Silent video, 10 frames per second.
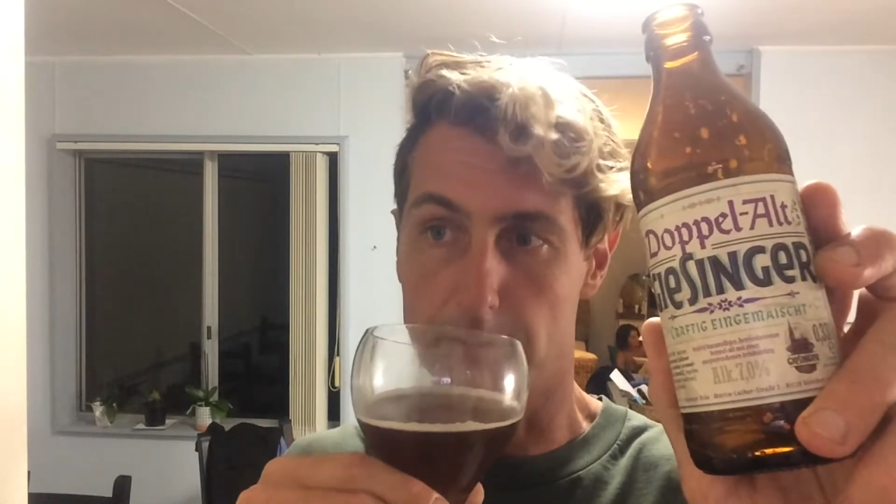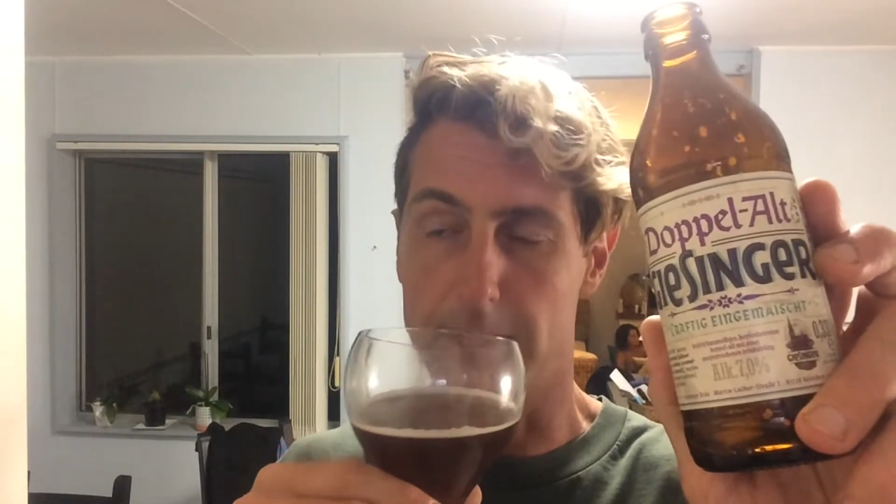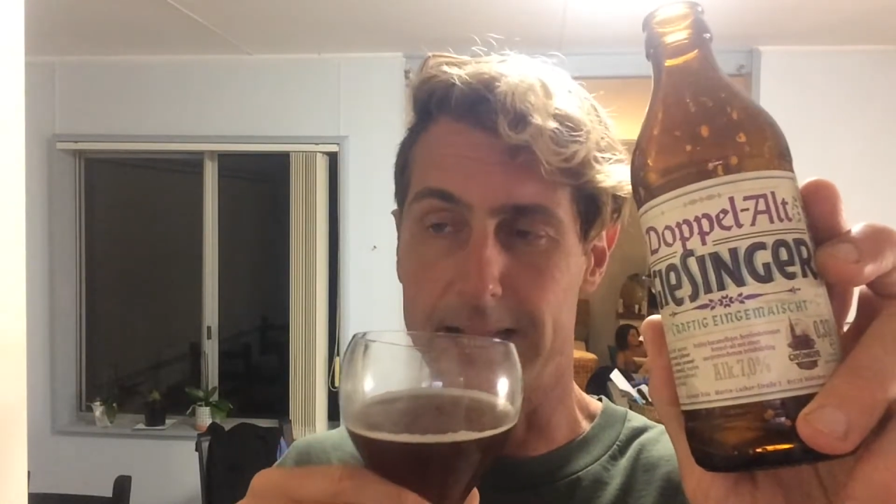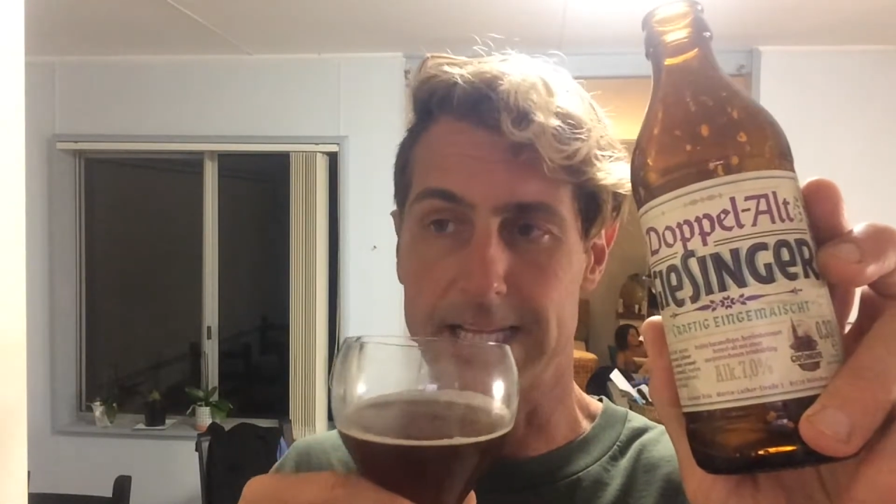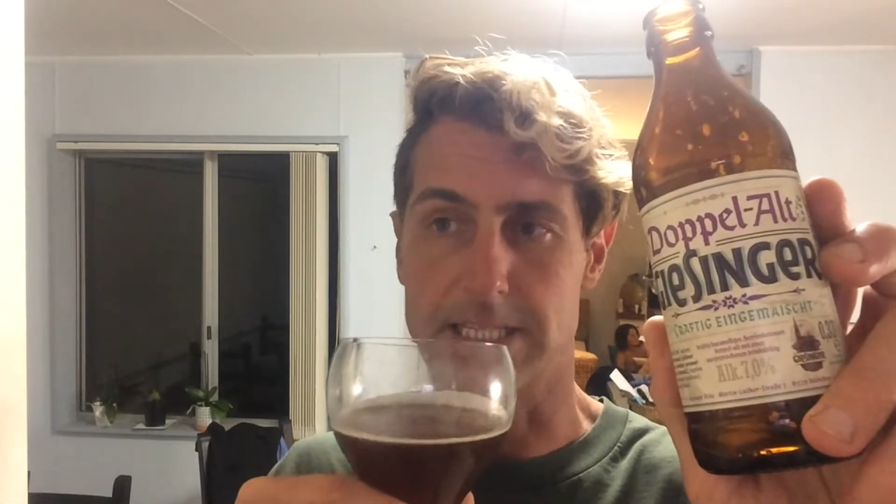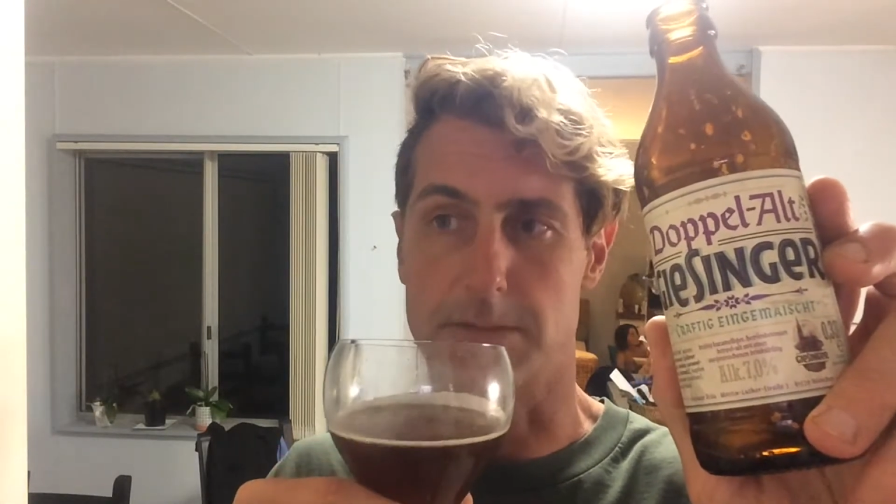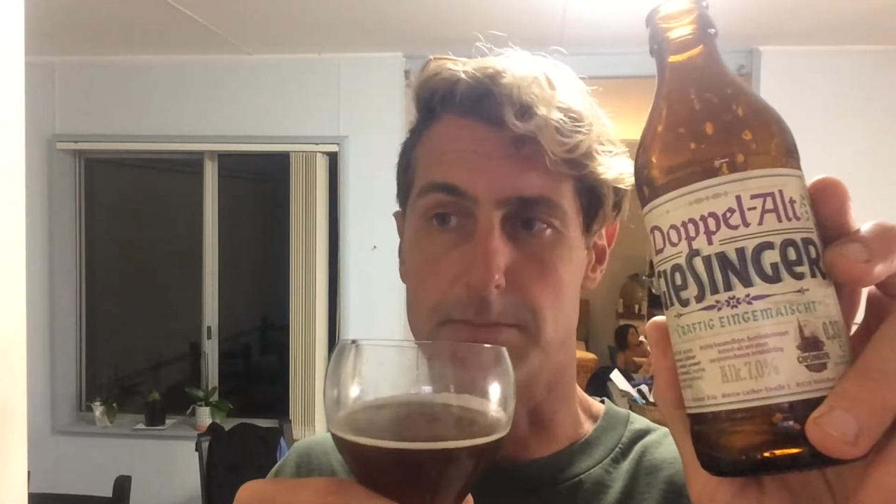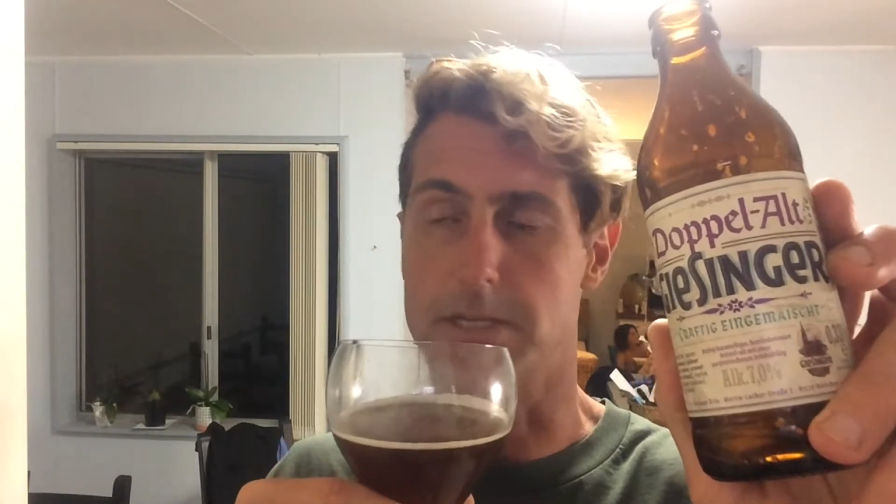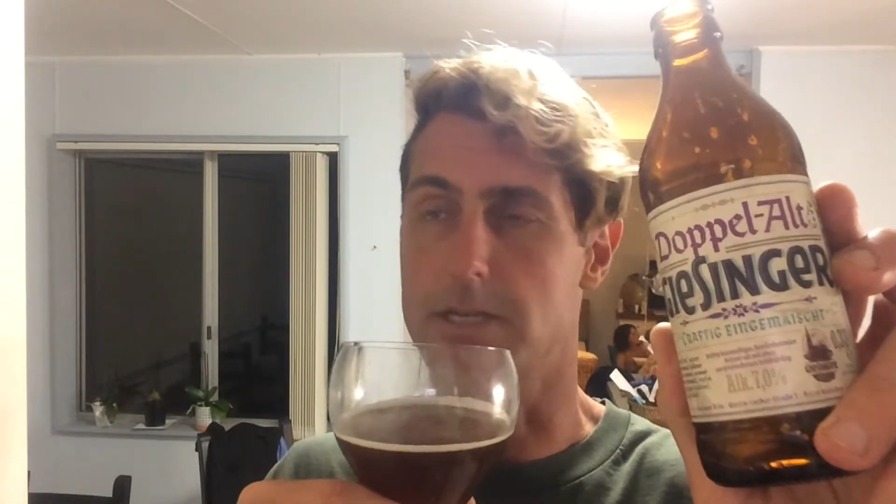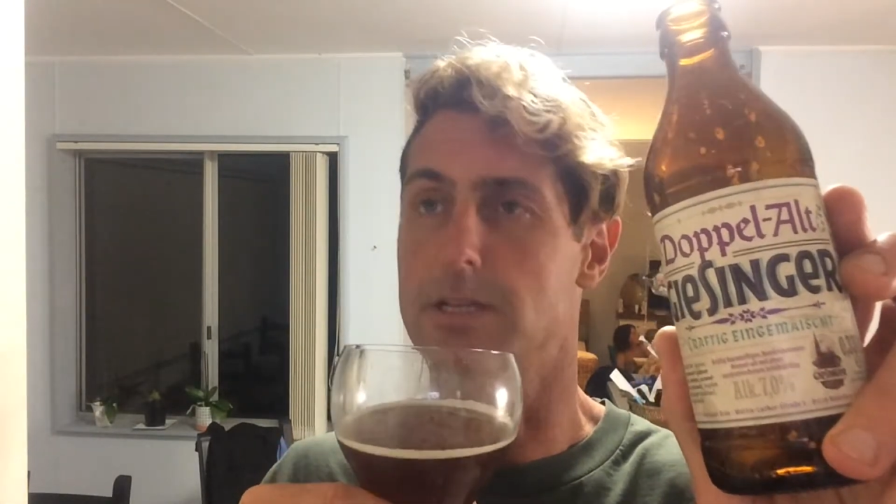Molasses
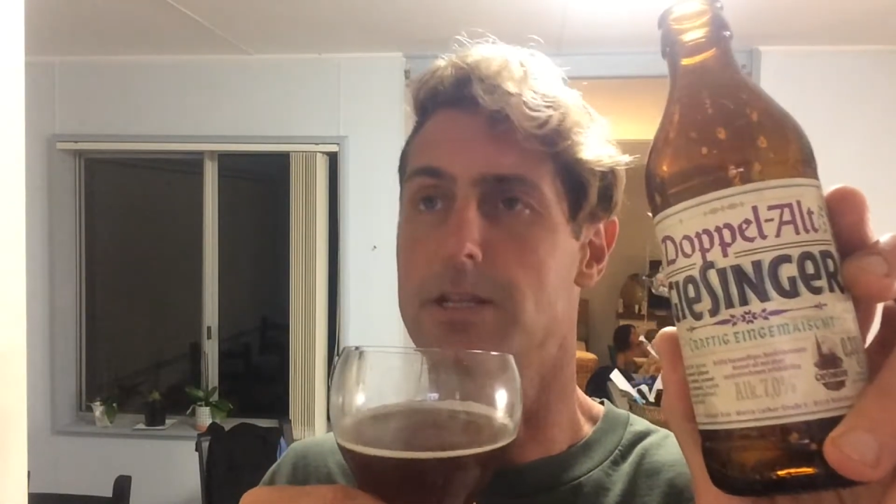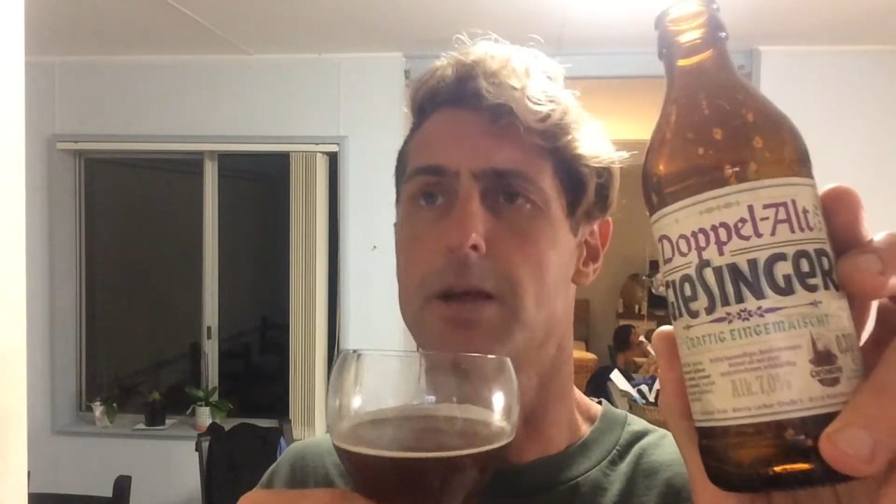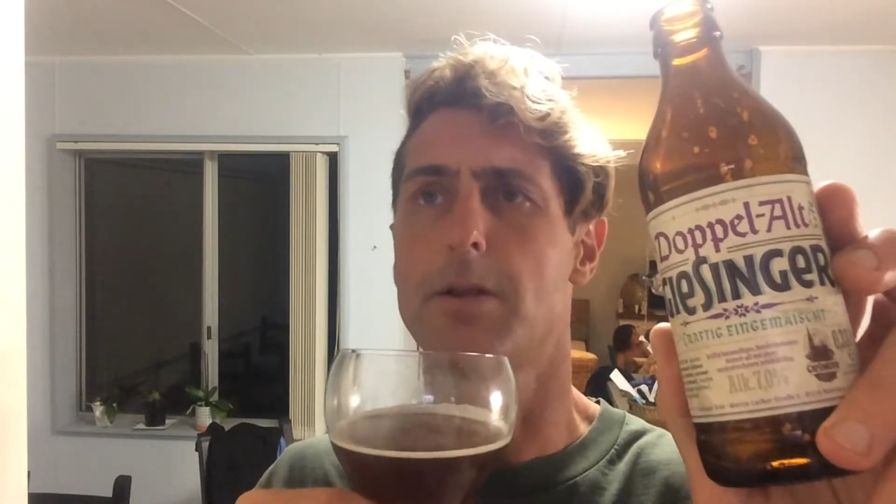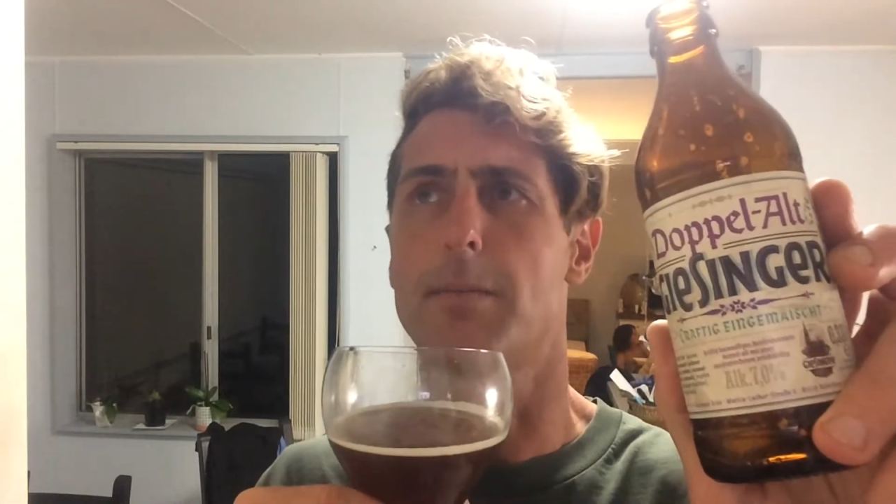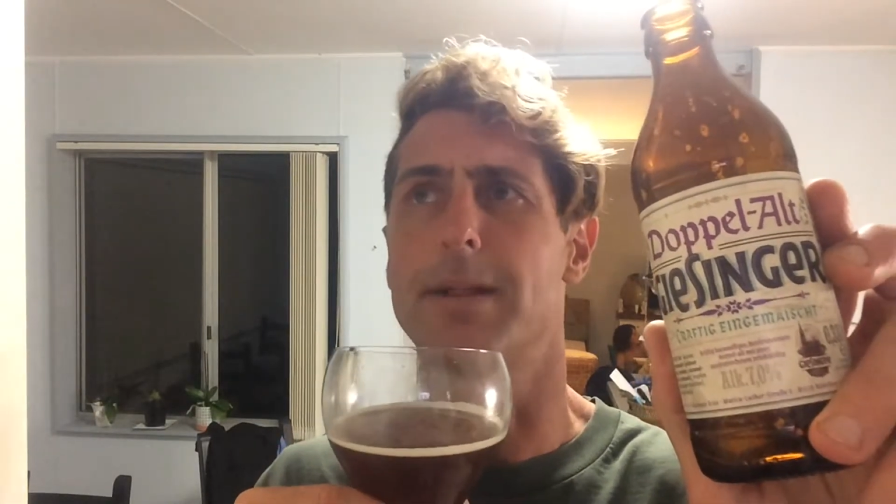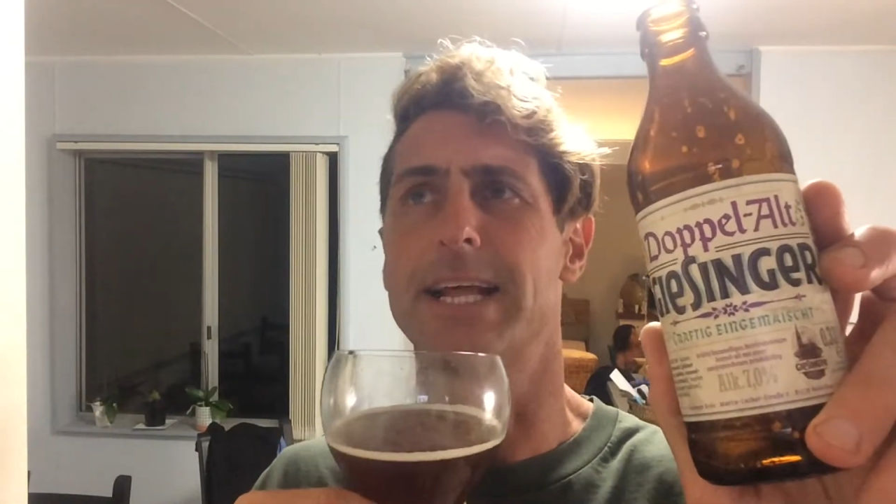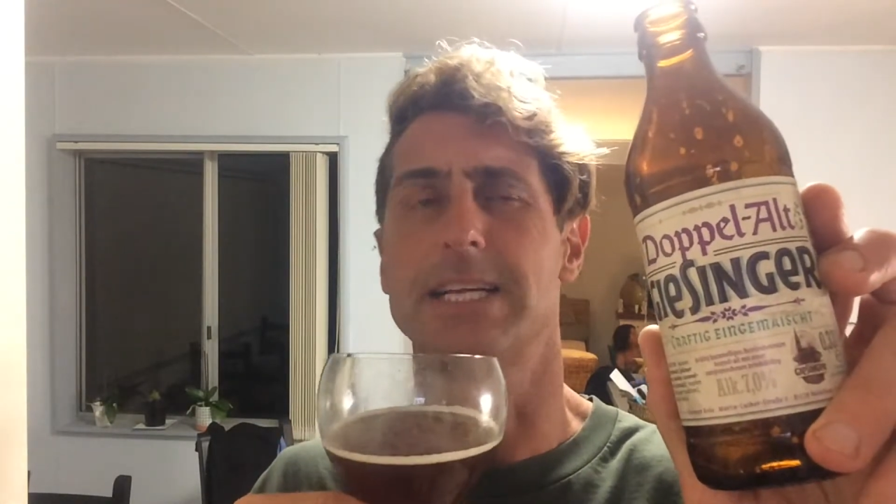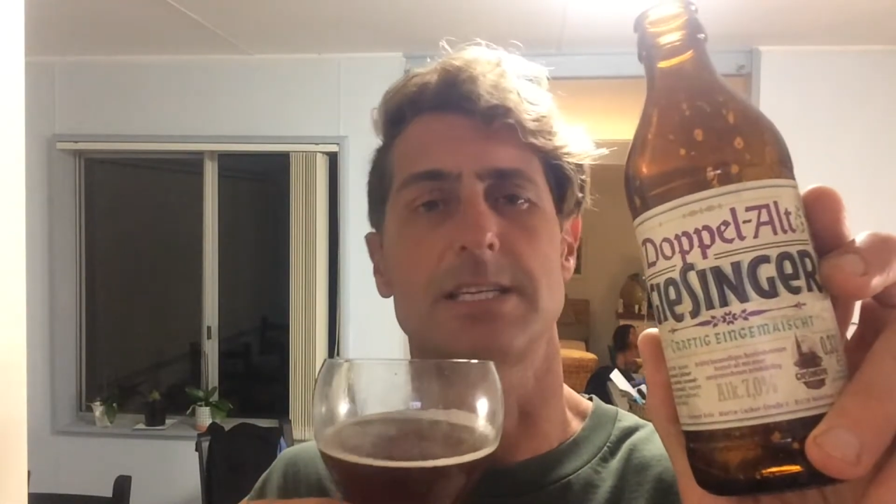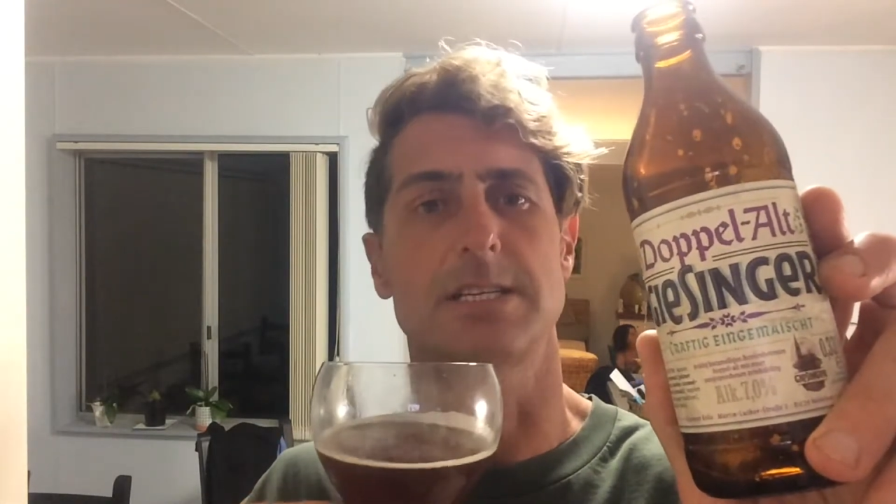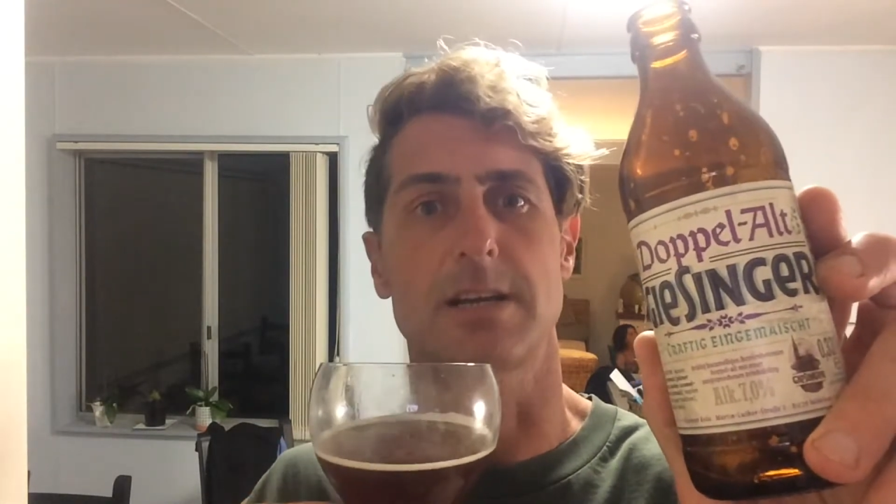biscuits. No, not molasses.